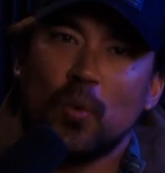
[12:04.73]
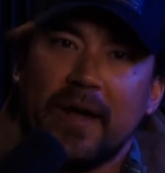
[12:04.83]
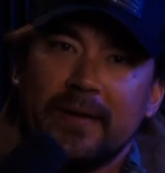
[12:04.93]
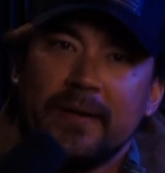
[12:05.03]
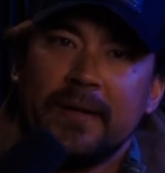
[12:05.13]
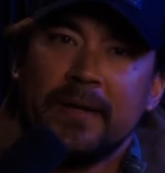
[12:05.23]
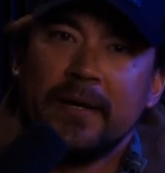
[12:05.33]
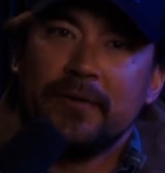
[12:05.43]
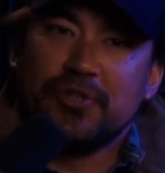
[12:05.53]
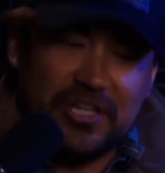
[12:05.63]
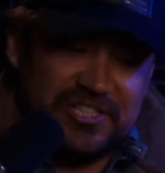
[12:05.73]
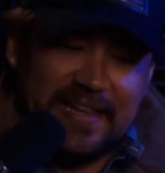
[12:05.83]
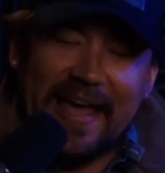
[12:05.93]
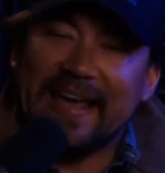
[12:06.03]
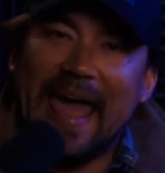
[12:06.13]
what? Just
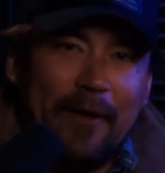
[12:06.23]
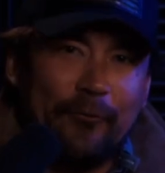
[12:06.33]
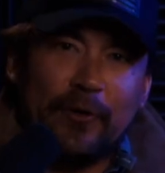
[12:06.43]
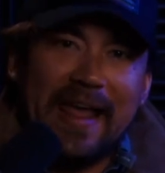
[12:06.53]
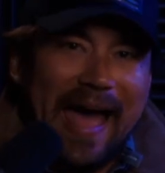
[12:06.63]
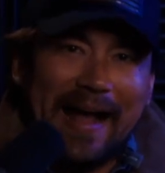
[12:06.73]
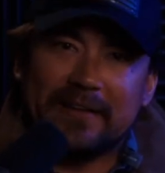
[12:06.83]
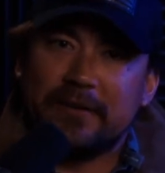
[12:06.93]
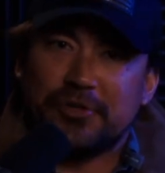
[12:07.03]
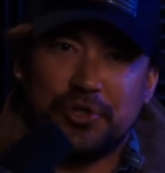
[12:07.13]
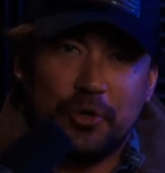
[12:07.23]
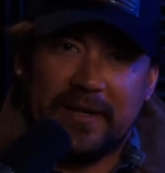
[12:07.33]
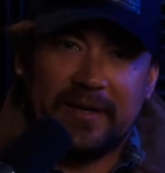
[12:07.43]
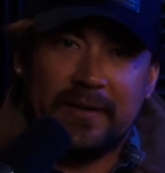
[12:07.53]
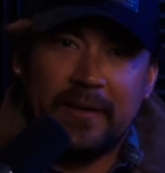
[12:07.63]
like every active
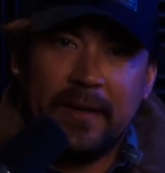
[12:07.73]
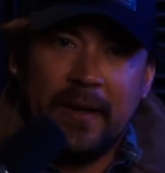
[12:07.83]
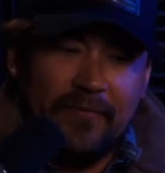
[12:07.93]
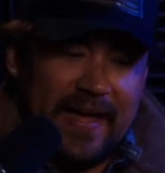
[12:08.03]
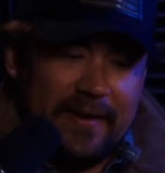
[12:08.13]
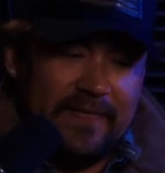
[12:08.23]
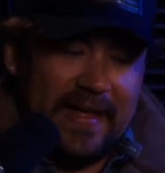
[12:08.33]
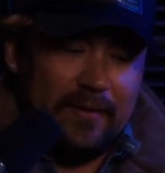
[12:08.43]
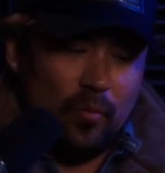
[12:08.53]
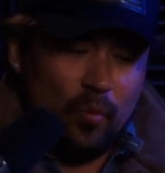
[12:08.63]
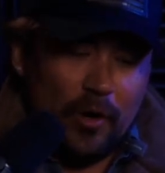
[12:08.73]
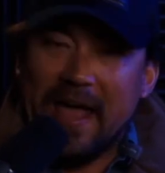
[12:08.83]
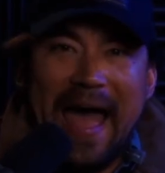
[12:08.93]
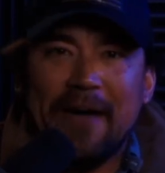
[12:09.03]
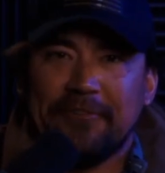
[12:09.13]
shooting that where you
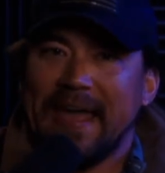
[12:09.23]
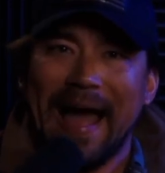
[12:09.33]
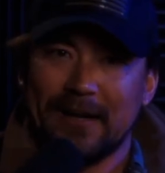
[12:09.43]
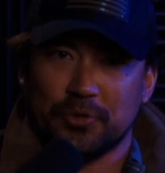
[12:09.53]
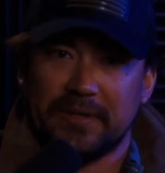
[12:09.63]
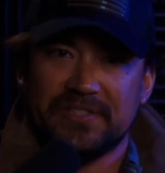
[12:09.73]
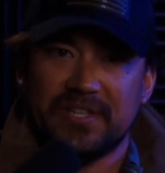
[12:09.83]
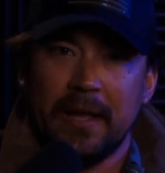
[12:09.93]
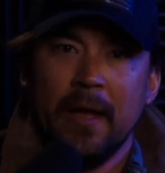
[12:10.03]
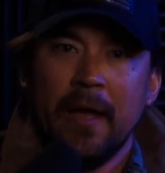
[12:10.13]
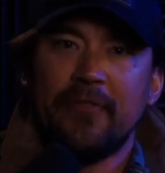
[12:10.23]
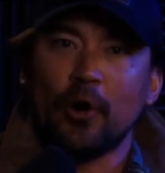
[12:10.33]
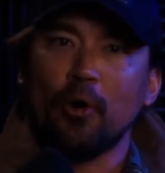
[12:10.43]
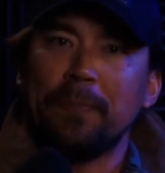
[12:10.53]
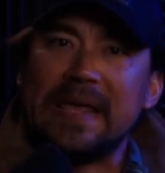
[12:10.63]
have casualties,
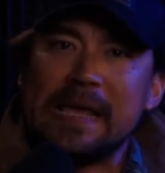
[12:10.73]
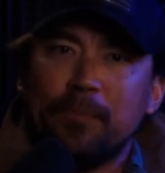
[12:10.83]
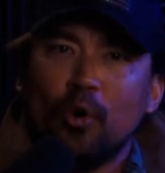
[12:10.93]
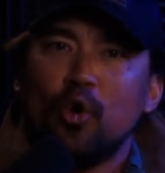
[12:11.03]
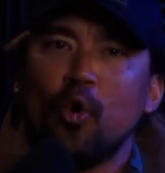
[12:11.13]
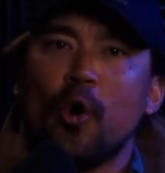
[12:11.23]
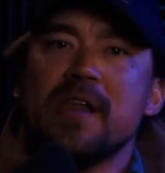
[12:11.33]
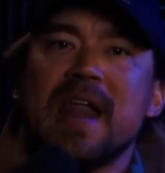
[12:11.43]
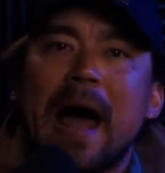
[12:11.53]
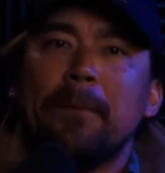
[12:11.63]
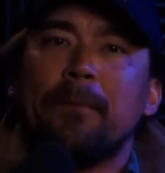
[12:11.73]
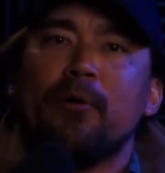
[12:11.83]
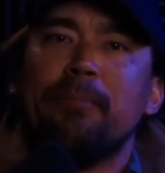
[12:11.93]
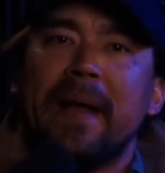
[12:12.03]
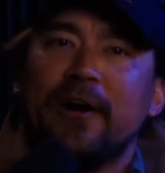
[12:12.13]
there are people who are not
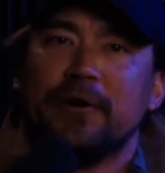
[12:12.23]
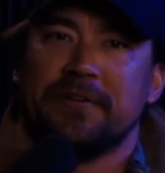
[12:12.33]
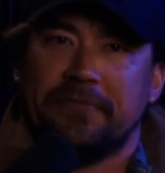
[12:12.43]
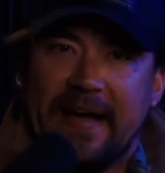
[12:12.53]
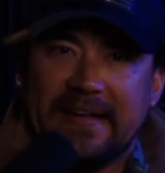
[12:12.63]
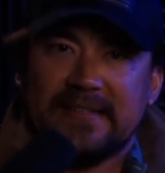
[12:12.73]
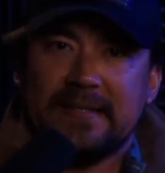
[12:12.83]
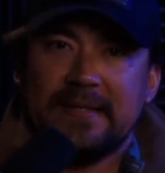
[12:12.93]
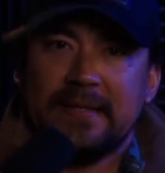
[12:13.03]
prepared to fight.